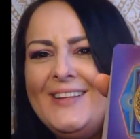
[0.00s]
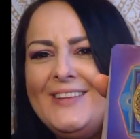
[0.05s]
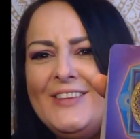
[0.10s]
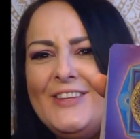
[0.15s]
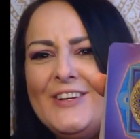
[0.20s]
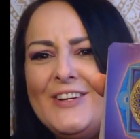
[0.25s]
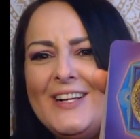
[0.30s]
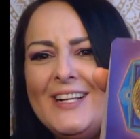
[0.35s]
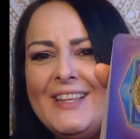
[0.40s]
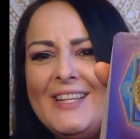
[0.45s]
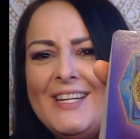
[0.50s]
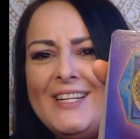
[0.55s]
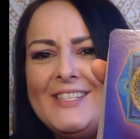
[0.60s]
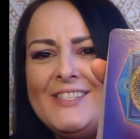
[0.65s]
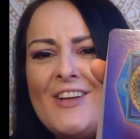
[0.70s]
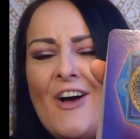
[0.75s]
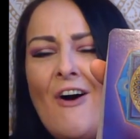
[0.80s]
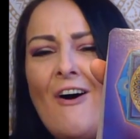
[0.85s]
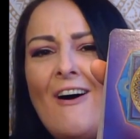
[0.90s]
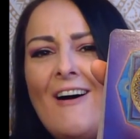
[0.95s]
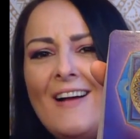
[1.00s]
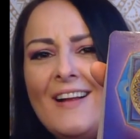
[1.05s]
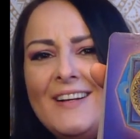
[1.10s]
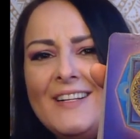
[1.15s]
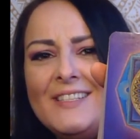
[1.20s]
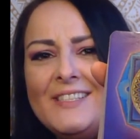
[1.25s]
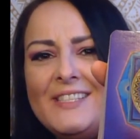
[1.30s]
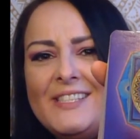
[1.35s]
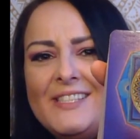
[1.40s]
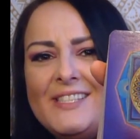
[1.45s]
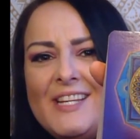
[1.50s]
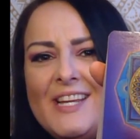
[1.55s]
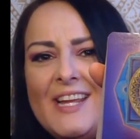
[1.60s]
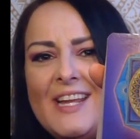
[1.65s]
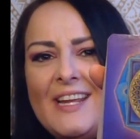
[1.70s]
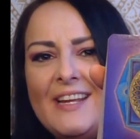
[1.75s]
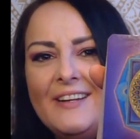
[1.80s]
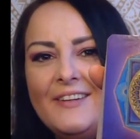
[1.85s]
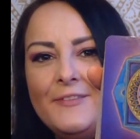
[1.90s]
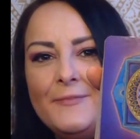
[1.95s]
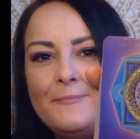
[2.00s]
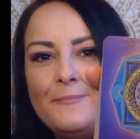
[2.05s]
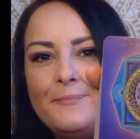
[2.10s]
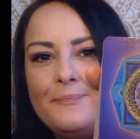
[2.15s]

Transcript: look at this honesty.